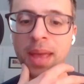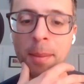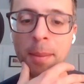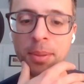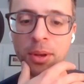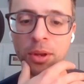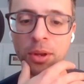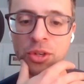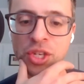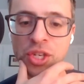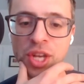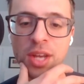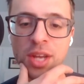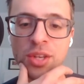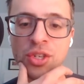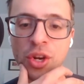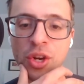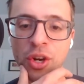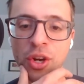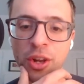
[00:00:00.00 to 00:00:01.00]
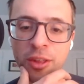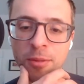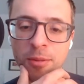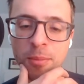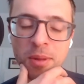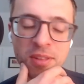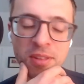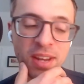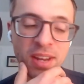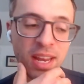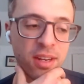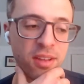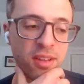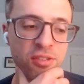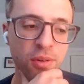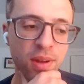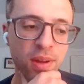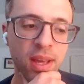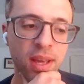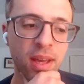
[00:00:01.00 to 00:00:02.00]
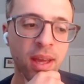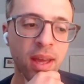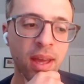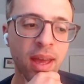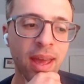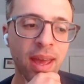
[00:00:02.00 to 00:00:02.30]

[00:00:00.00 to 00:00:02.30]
capital J, journalism as an industry,